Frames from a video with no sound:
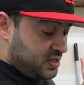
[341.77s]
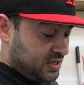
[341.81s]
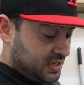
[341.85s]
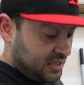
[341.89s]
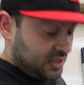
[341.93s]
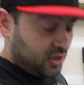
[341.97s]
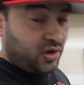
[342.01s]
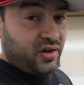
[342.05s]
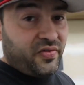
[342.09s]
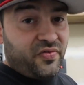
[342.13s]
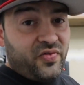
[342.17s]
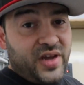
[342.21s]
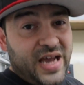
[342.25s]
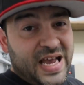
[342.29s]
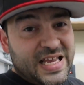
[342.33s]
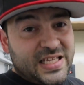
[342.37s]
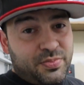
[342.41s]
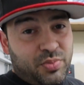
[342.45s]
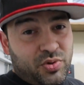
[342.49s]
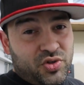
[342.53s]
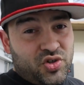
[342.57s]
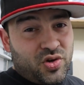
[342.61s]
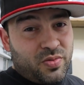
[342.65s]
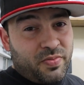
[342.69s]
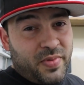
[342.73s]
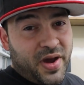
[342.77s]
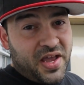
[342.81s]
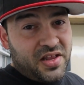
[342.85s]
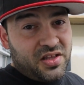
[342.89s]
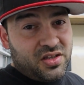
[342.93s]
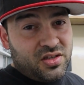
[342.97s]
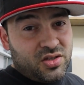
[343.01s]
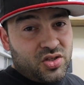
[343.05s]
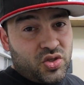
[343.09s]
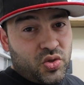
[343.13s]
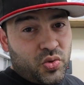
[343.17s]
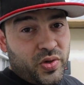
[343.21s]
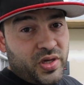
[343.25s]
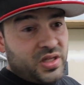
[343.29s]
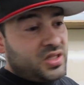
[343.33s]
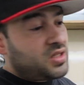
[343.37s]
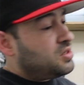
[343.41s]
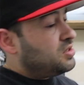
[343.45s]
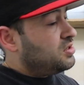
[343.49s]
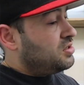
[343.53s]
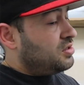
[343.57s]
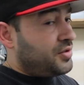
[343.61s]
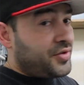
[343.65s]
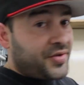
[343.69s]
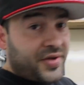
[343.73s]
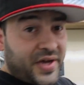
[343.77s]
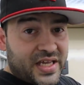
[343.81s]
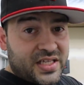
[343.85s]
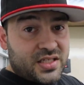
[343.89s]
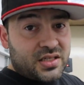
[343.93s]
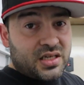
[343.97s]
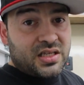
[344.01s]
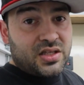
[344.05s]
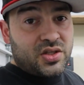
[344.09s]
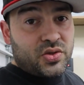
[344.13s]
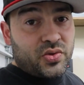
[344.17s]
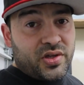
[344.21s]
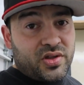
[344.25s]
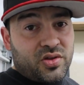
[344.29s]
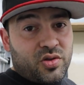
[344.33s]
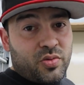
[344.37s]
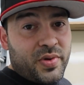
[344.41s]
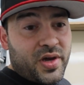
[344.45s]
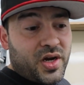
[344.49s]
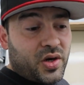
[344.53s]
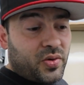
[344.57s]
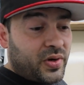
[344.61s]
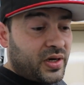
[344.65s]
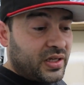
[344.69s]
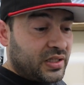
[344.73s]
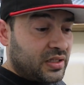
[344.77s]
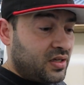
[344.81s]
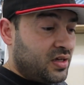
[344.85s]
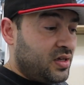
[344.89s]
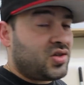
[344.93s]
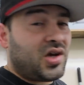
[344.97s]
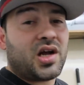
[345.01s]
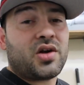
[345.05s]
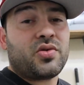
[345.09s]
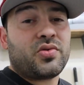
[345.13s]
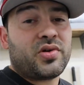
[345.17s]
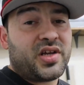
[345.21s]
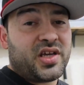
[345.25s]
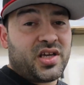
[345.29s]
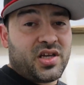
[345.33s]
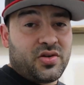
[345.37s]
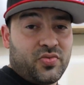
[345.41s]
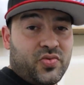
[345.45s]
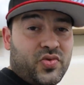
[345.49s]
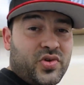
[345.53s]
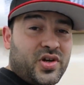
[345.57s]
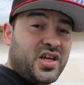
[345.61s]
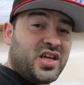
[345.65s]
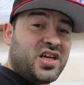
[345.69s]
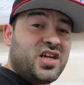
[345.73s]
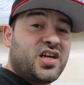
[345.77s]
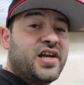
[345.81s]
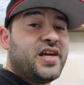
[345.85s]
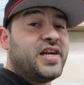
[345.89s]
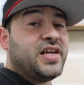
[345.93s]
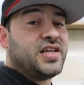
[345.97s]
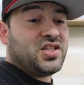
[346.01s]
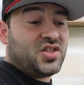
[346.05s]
As long as you guys put your mind into it, you guys can do it no matter what. So I don't want to hear any